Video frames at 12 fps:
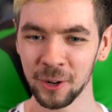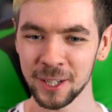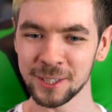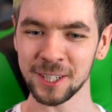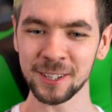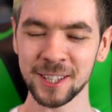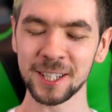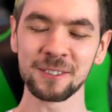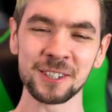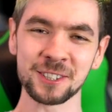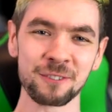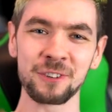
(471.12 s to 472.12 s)
when you start thinking
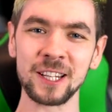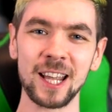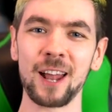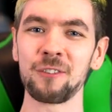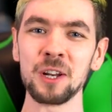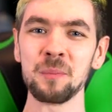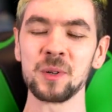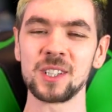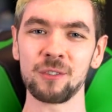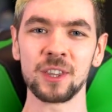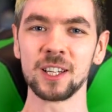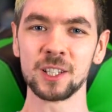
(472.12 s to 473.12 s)
about stuff like that, it really puts
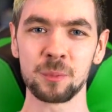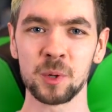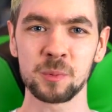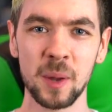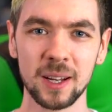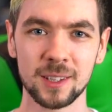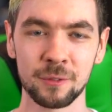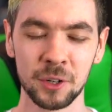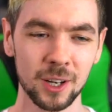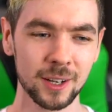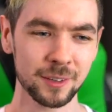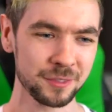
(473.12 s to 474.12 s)
everything into perspective.
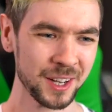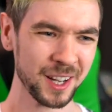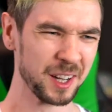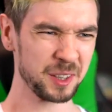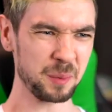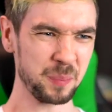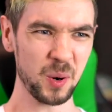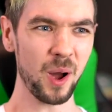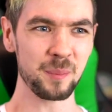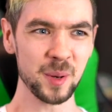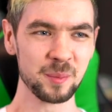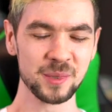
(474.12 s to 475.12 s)
And a lot of the
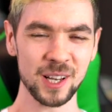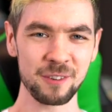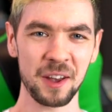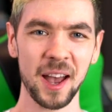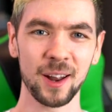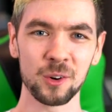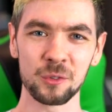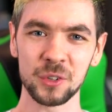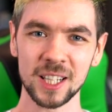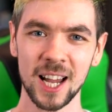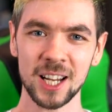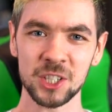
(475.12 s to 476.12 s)
problems I've had over
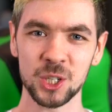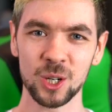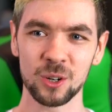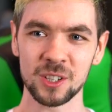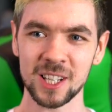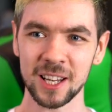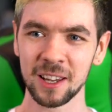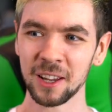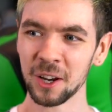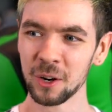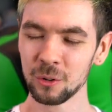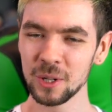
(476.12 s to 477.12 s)
the last year is like
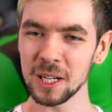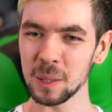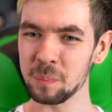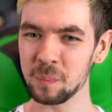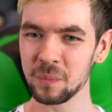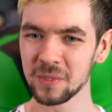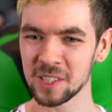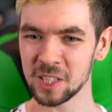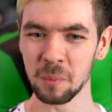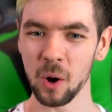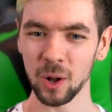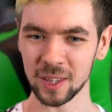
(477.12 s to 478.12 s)
really
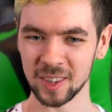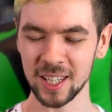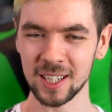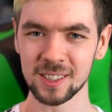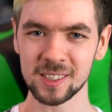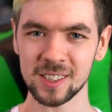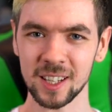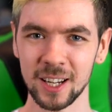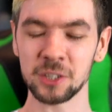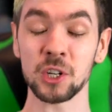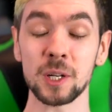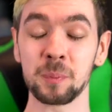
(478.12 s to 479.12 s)
small things. And
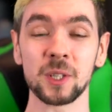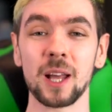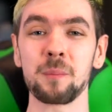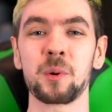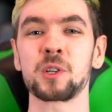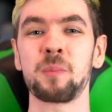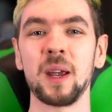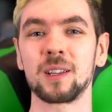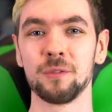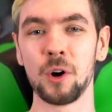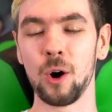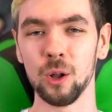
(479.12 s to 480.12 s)
I try to put that in
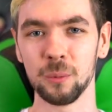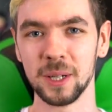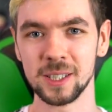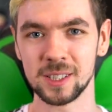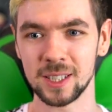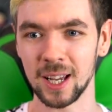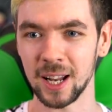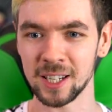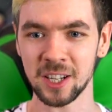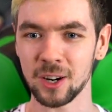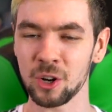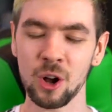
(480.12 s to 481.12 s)
perspective always, that I
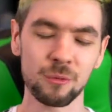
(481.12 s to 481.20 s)
started